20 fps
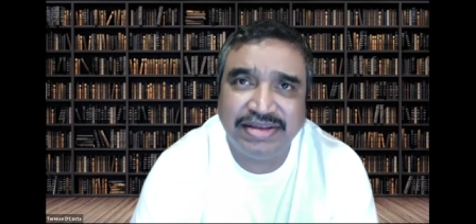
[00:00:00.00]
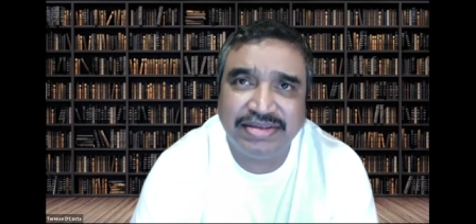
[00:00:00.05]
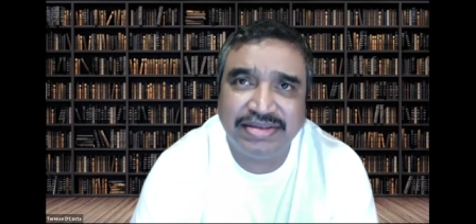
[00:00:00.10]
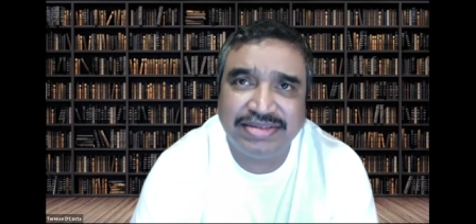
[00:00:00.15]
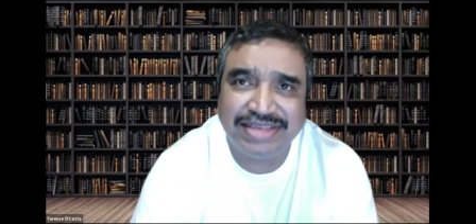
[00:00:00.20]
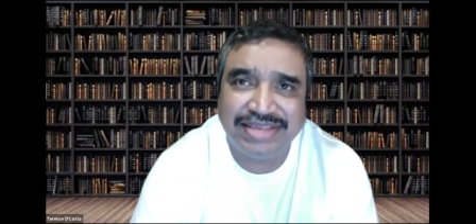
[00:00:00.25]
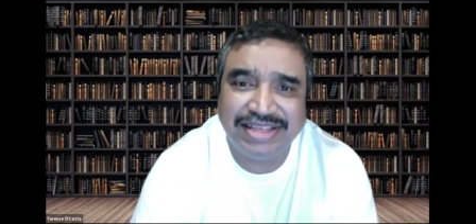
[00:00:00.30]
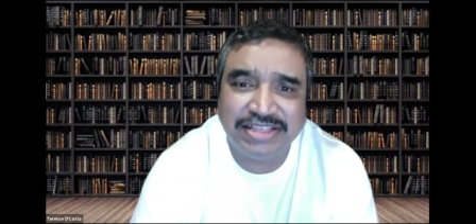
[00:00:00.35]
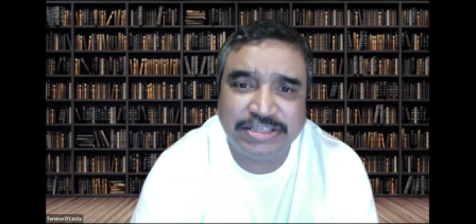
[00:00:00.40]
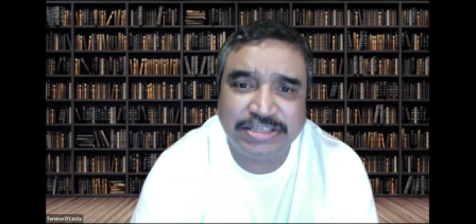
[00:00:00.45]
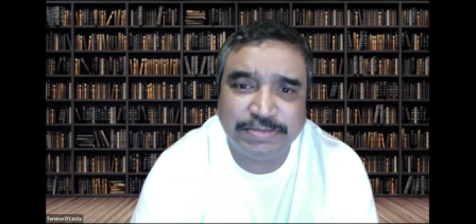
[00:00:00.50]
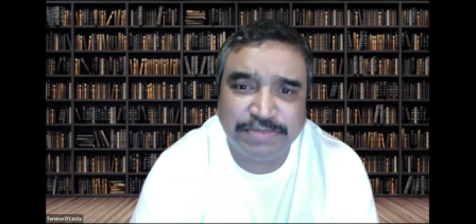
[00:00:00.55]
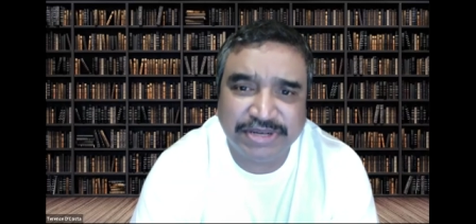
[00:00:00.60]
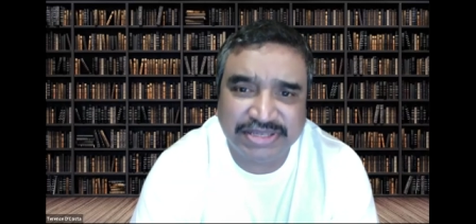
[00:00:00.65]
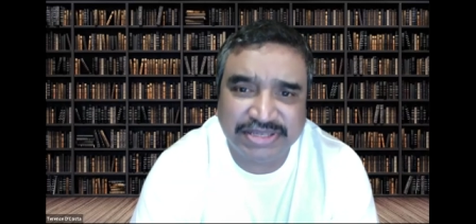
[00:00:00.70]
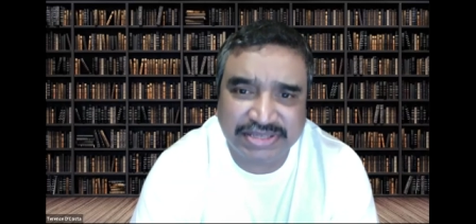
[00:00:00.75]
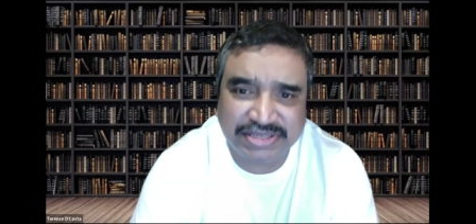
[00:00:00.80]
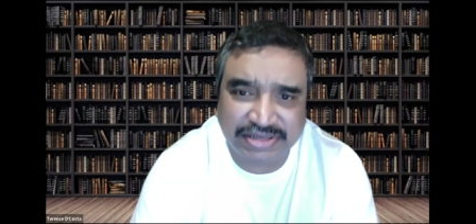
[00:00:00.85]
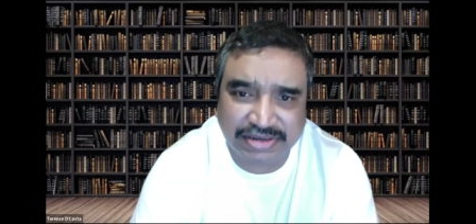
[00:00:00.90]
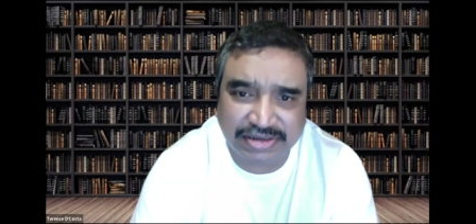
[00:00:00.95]

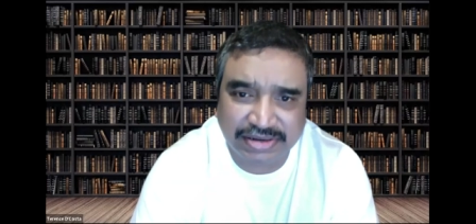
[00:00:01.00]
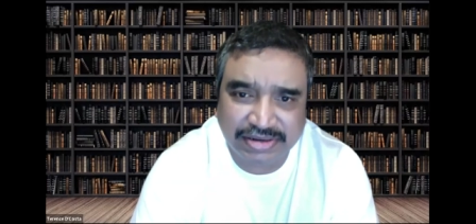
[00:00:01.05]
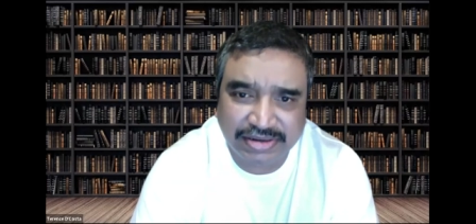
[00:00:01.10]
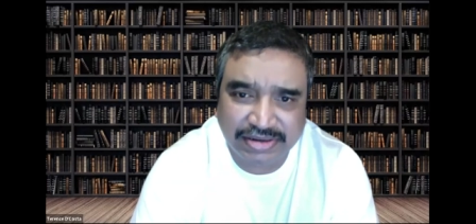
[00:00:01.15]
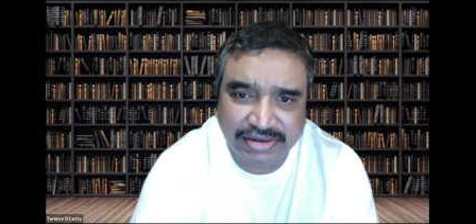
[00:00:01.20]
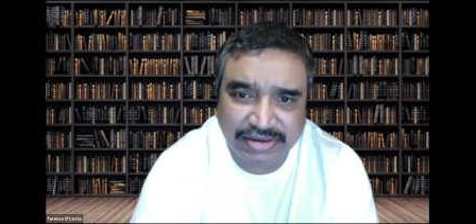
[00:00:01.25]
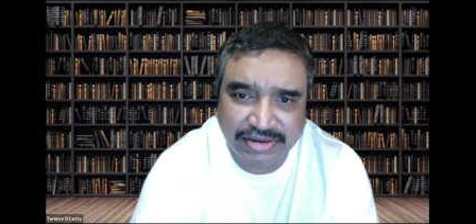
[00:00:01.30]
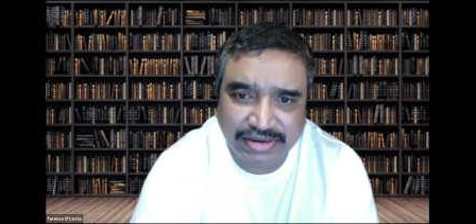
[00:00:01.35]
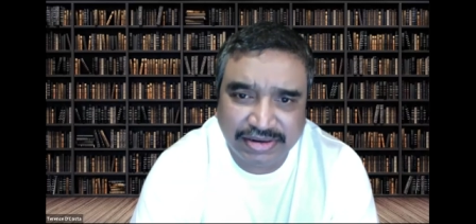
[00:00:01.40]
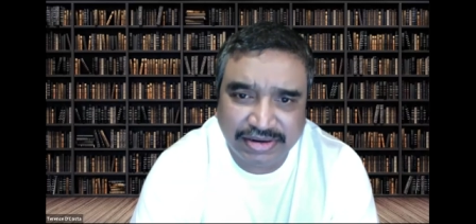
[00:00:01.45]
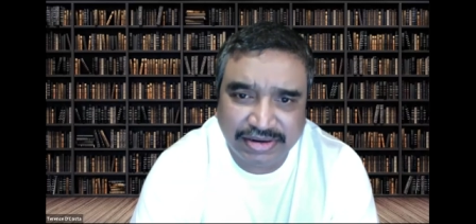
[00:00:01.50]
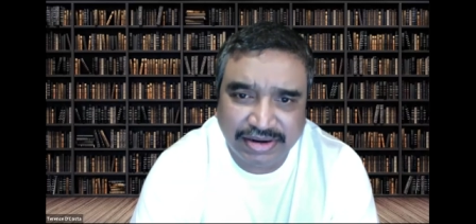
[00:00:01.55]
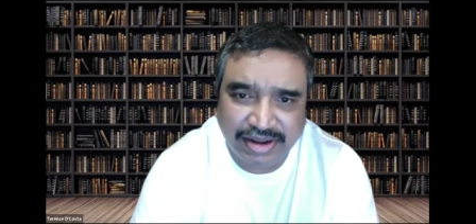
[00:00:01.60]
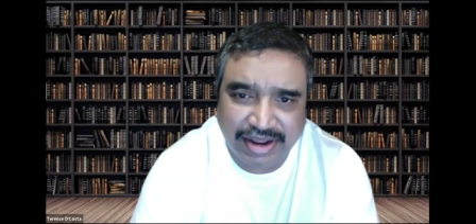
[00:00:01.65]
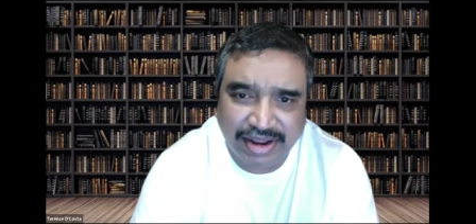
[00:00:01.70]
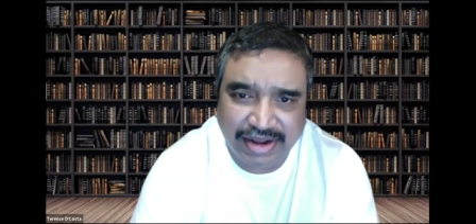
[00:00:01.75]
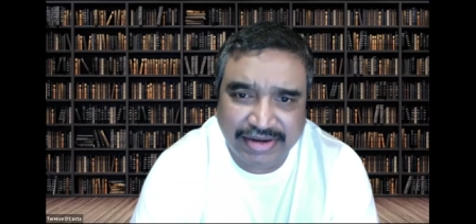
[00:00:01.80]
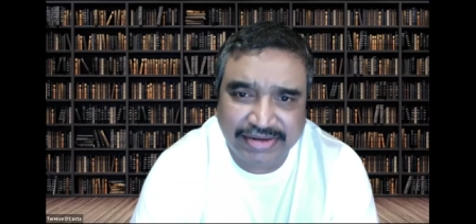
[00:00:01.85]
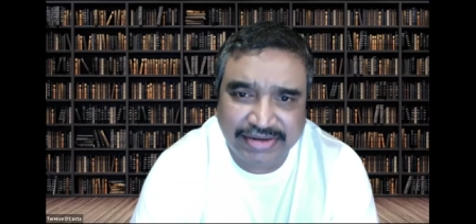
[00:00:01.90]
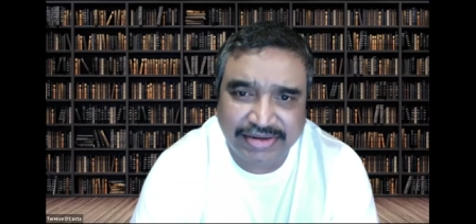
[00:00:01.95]
salesperson
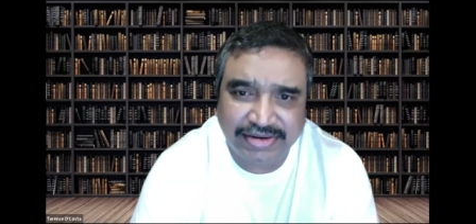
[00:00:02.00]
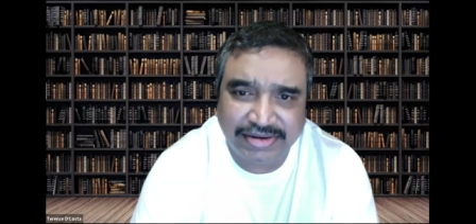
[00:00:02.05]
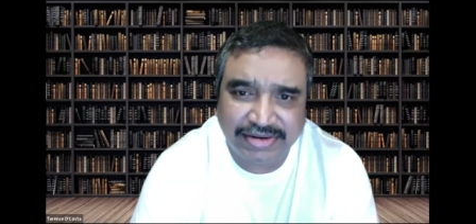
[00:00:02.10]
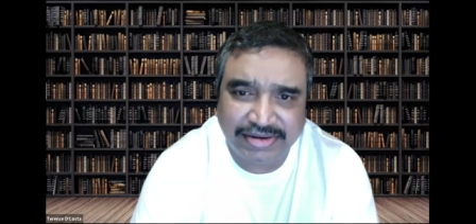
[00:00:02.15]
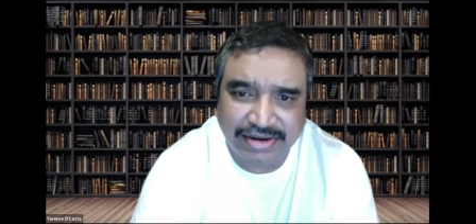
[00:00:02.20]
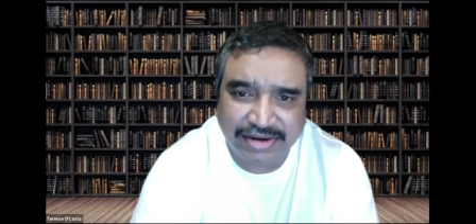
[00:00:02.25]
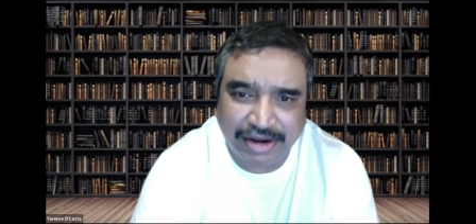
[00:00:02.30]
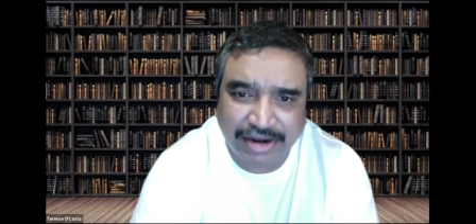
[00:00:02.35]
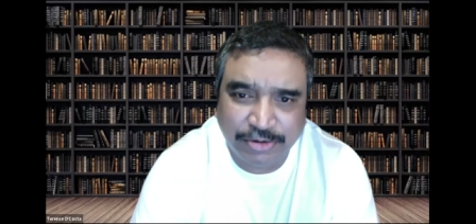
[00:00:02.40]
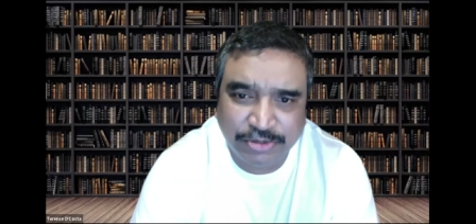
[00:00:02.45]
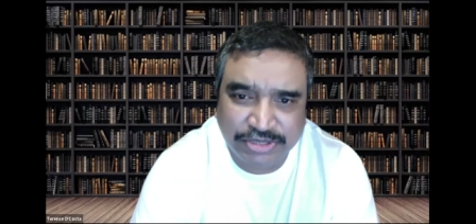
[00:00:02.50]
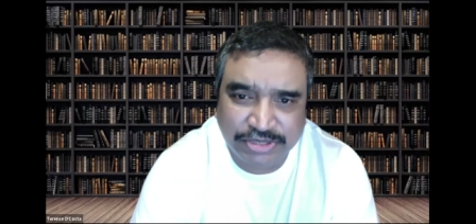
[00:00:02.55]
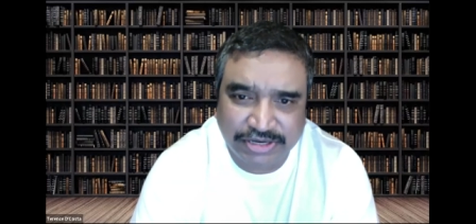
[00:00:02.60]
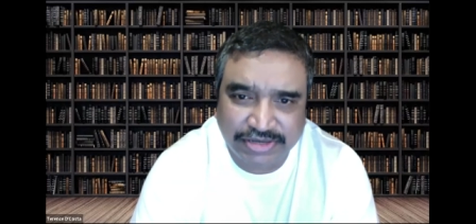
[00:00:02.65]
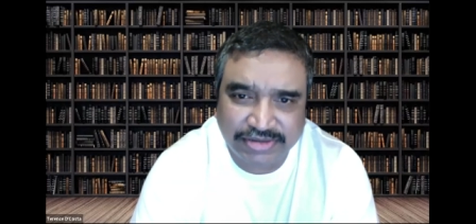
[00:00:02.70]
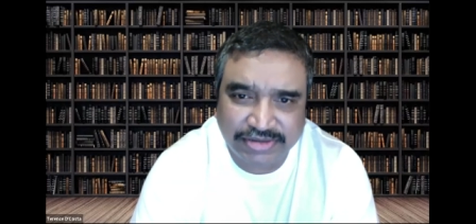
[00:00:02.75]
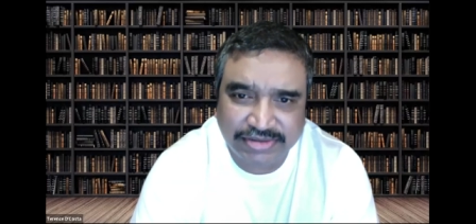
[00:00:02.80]
at a counter